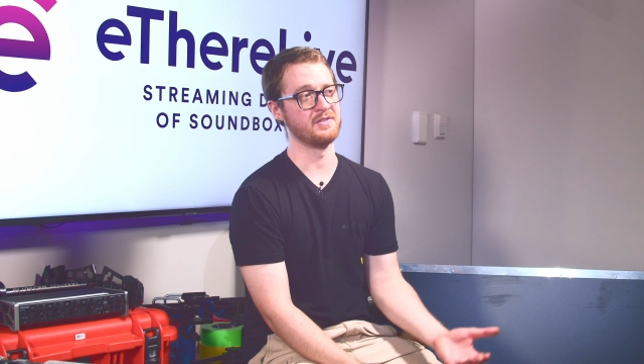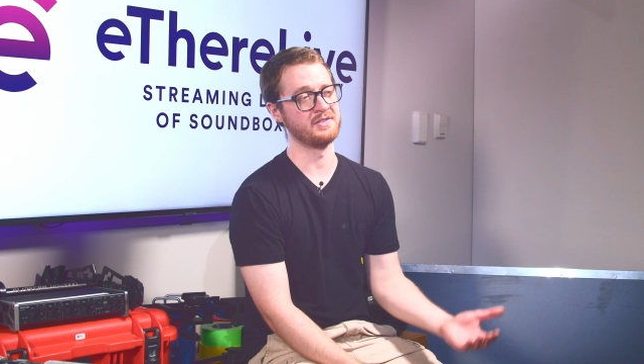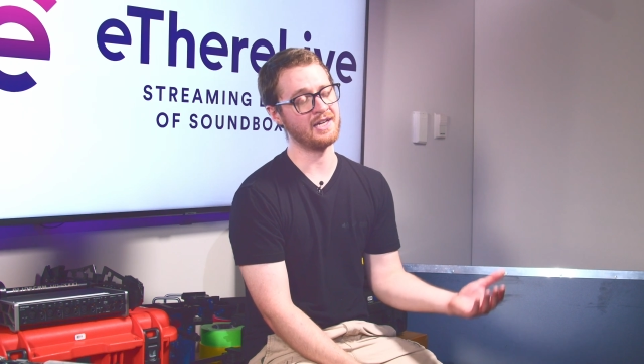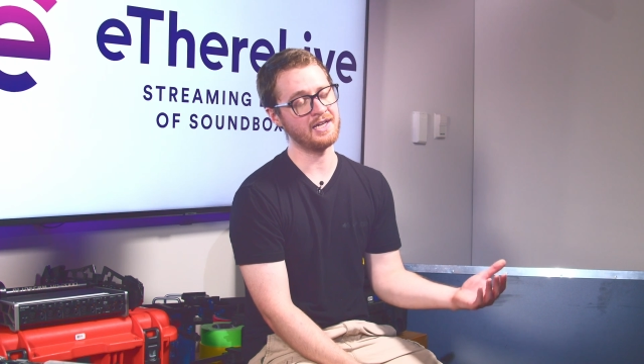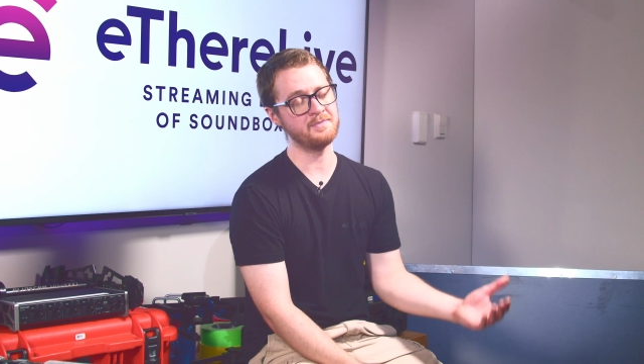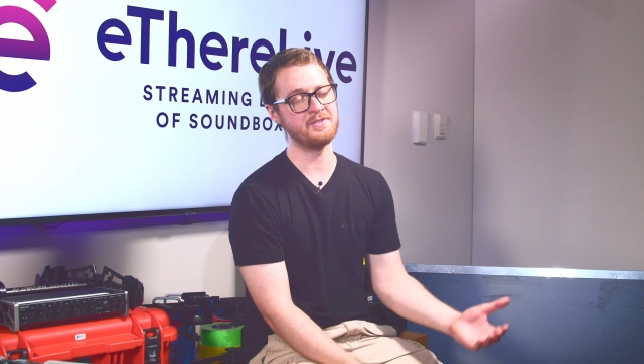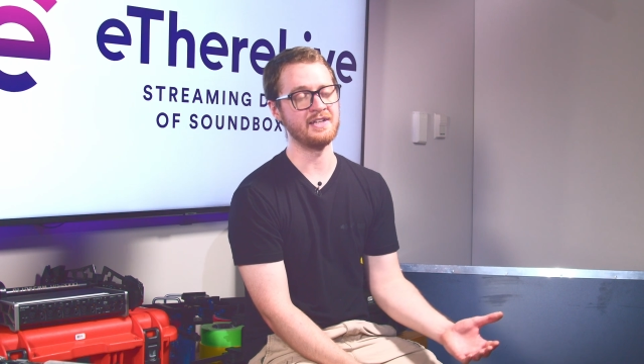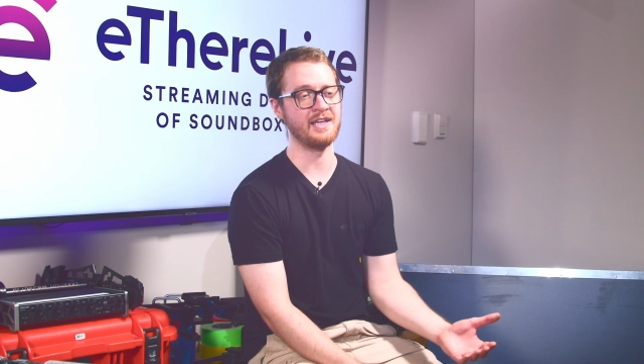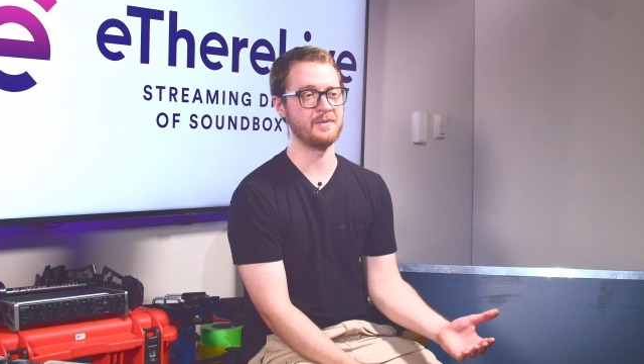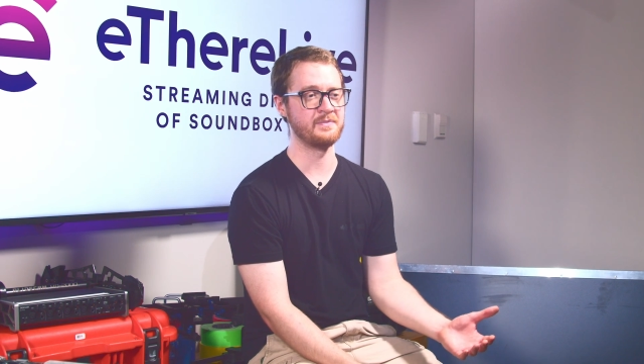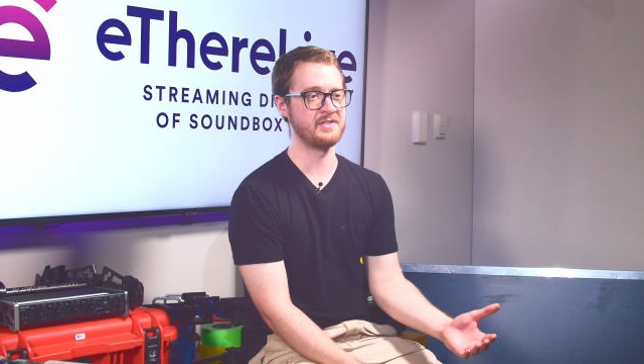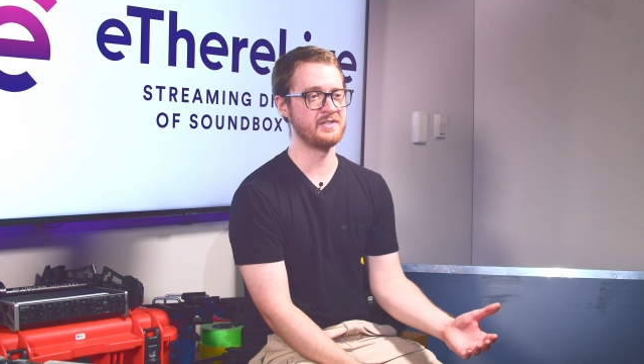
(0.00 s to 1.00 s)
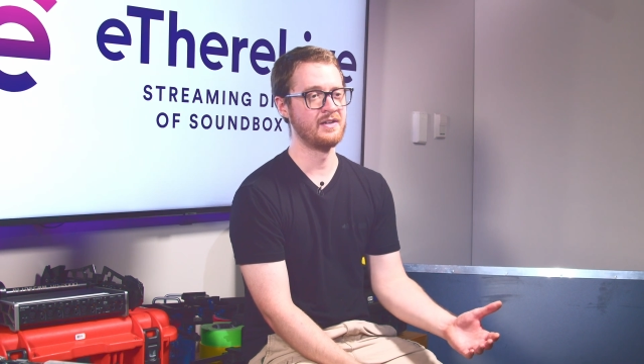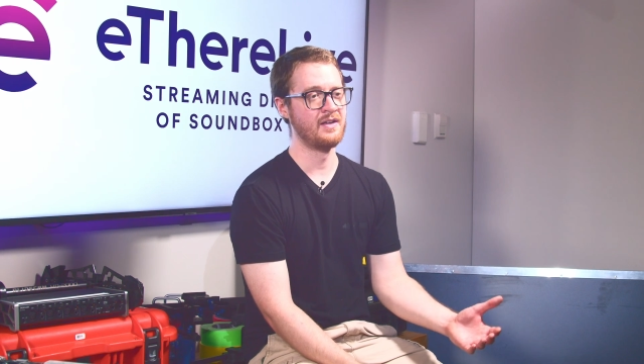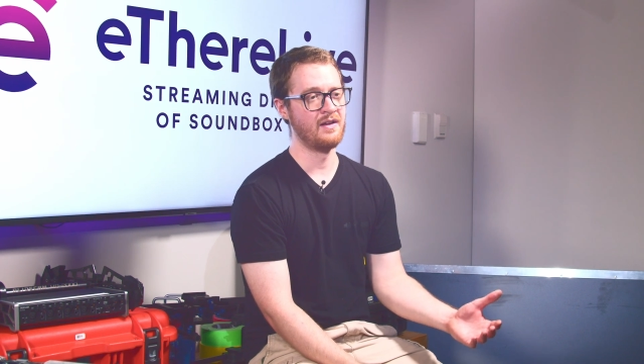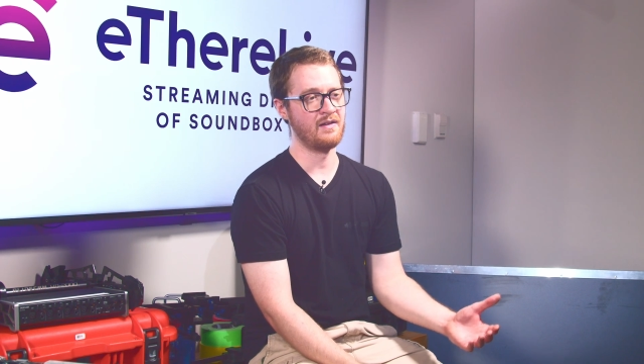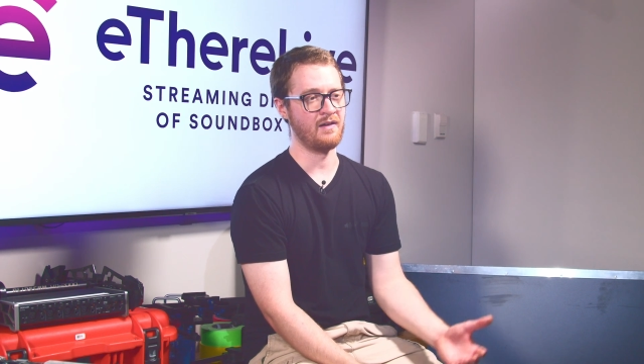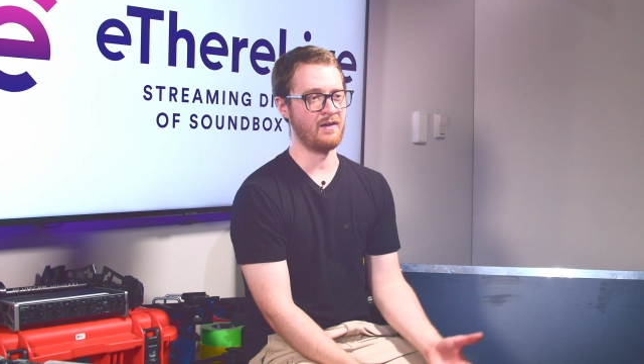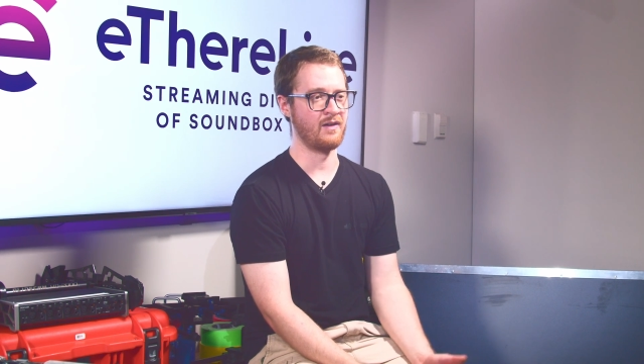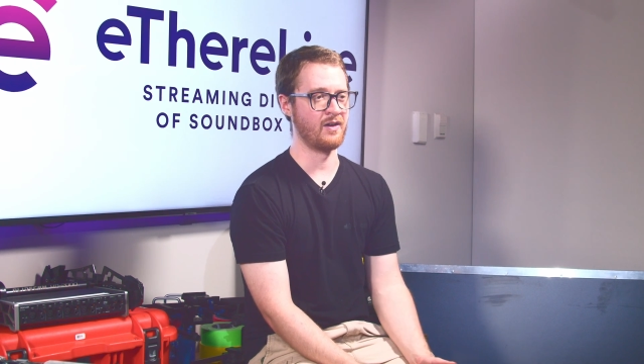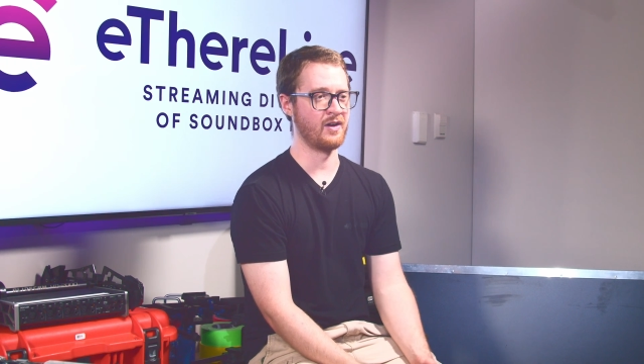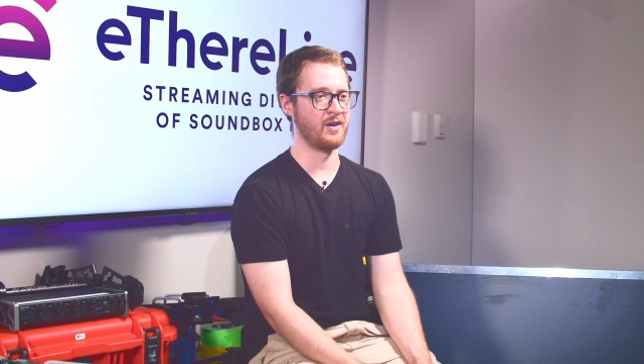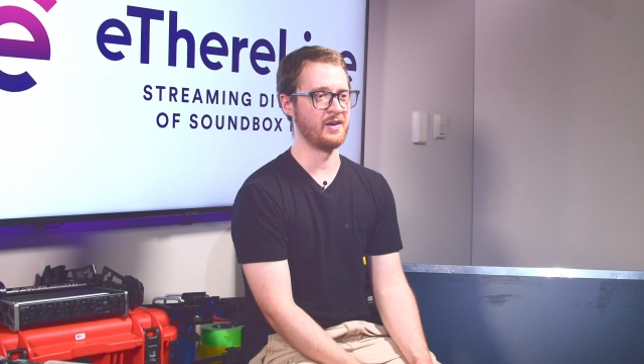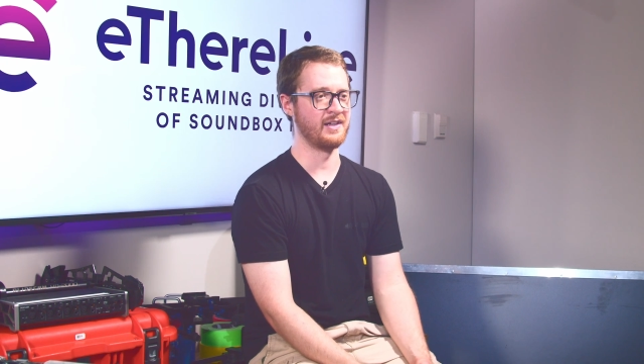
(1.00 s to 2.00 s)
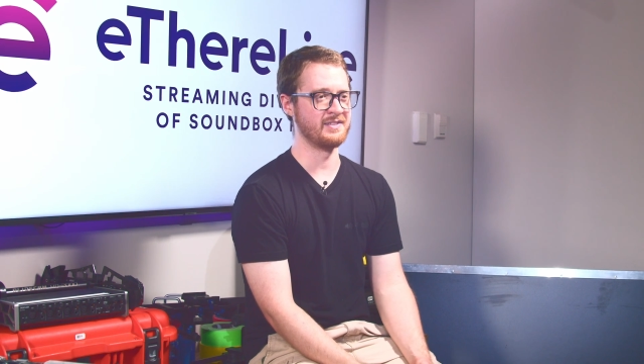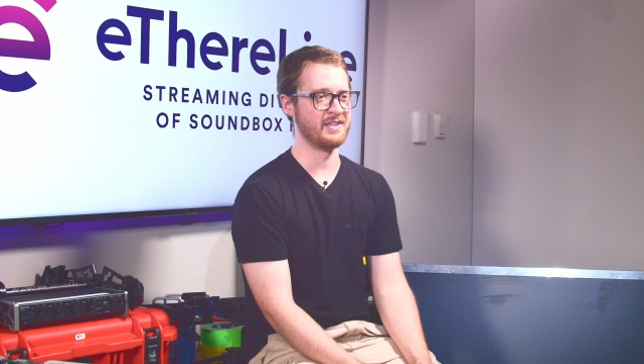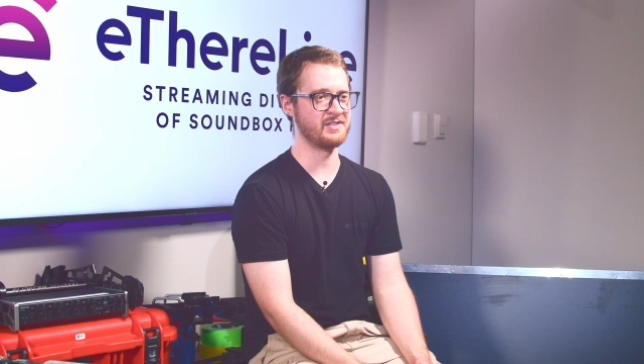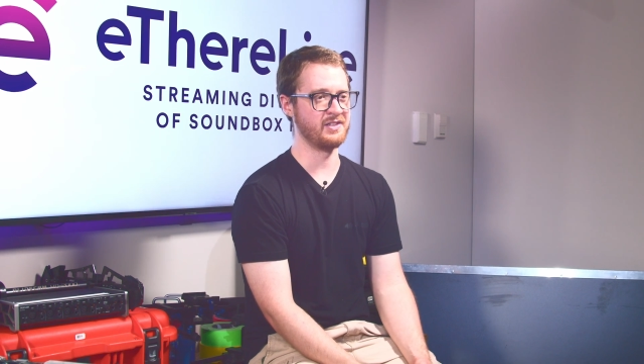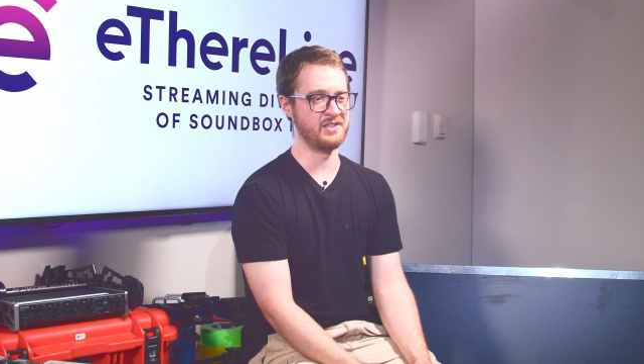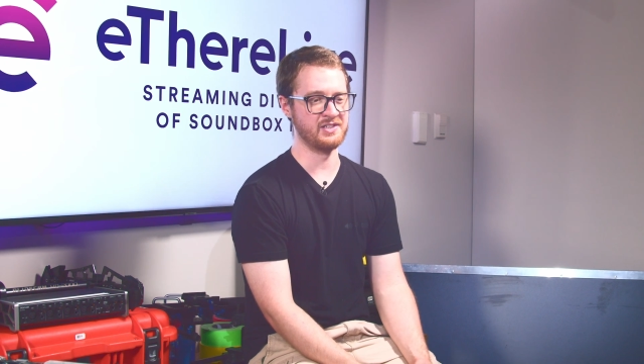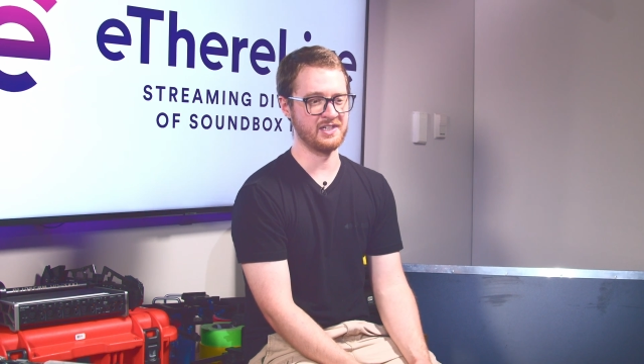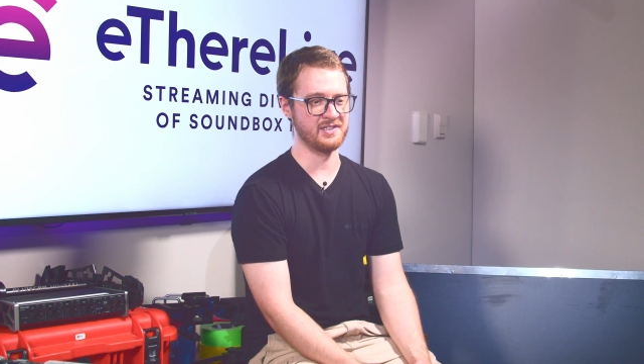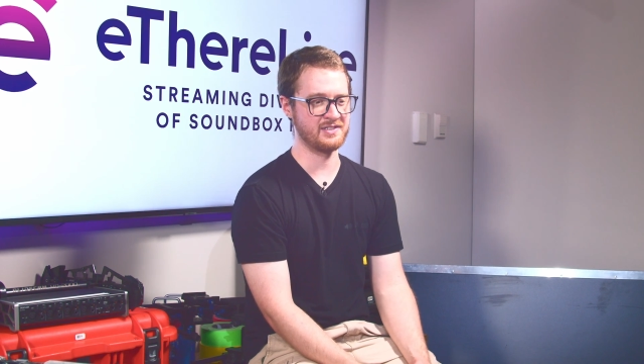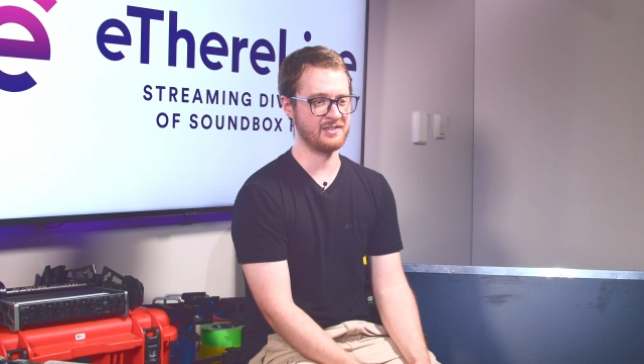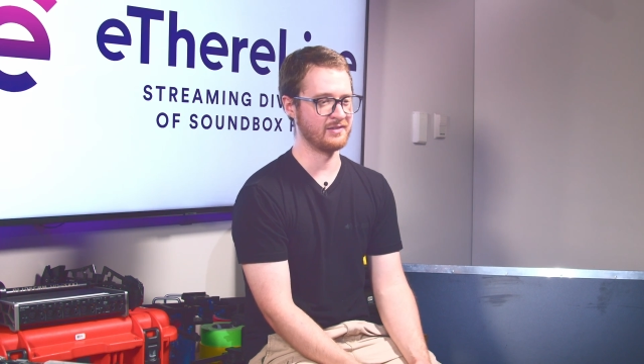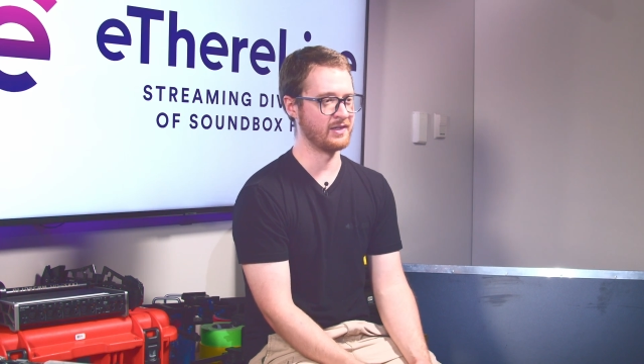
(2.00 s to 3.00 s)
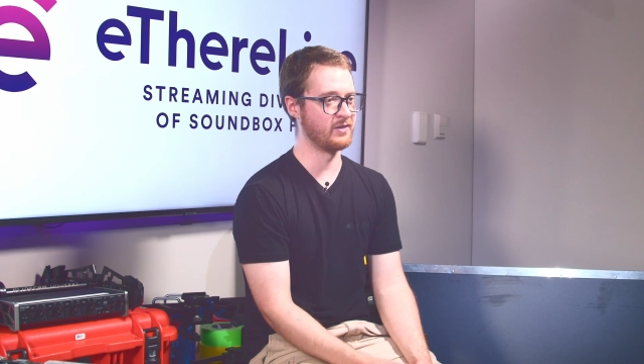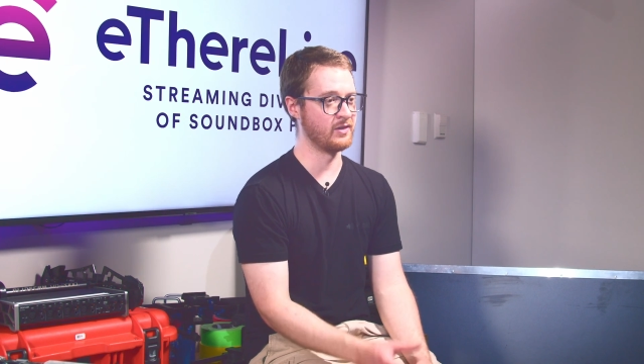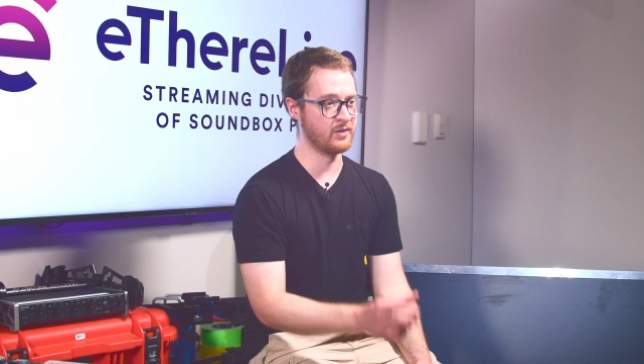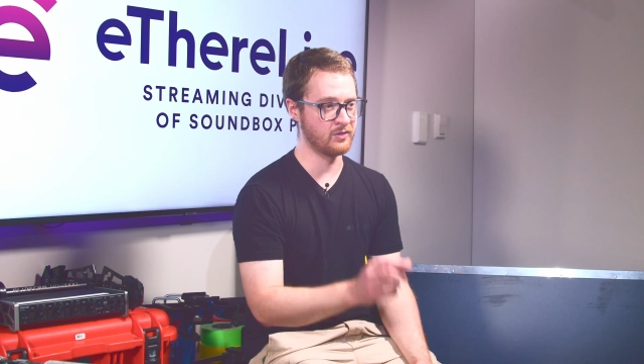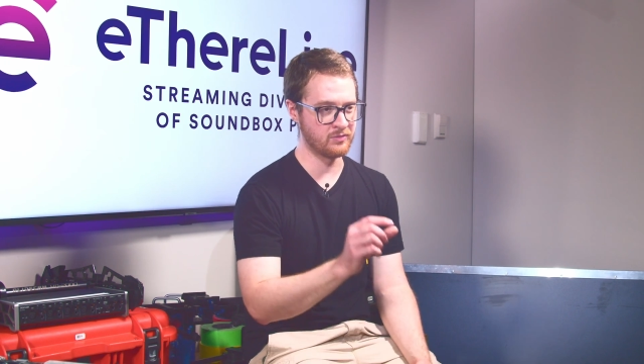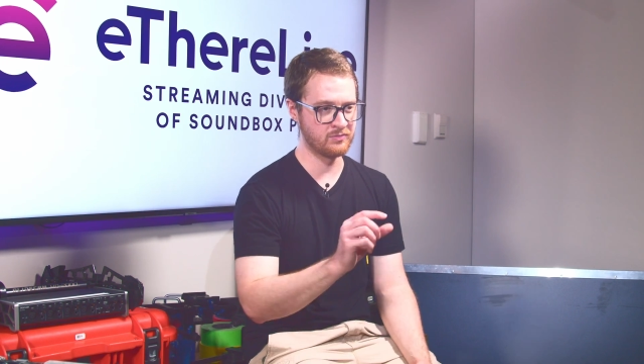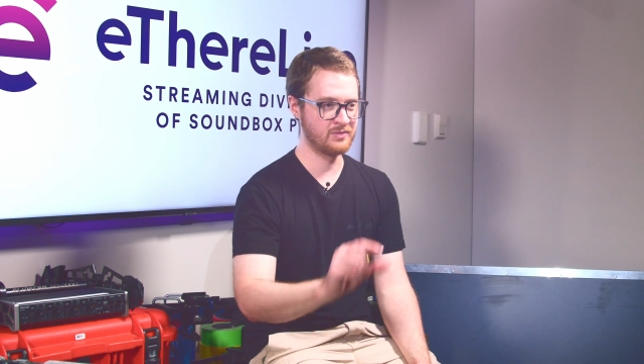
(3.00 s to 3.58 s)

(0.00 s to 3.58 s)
So timestamps are essentially just little